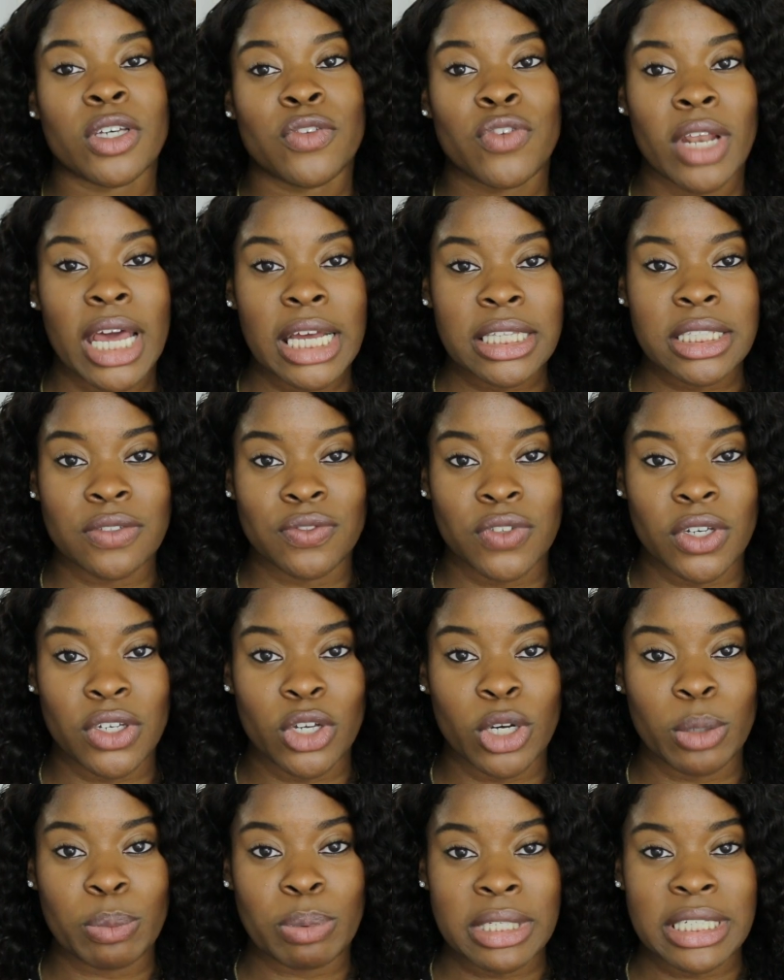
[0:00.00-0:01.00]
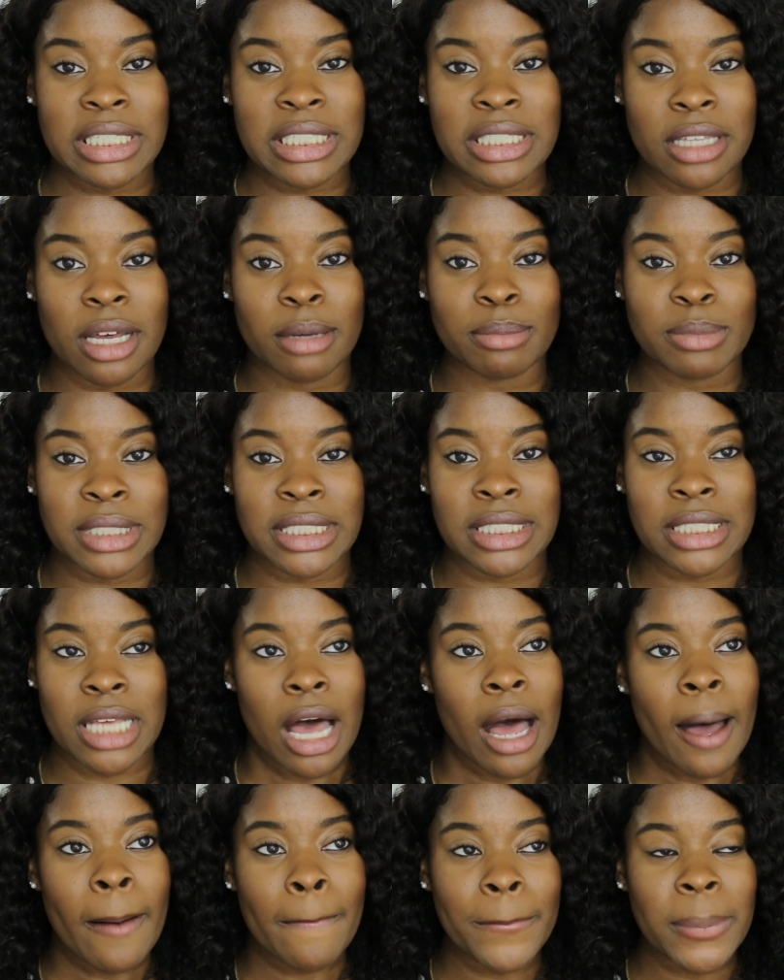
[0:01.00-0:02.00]
so if you like the video please thumbs
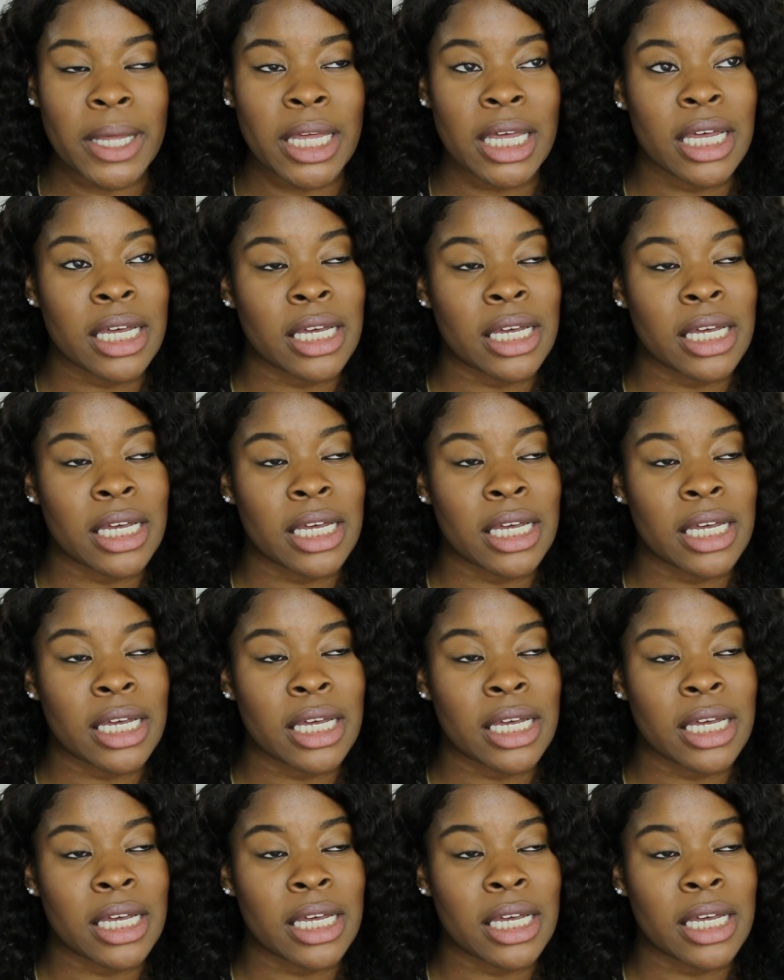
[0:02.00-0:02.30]
up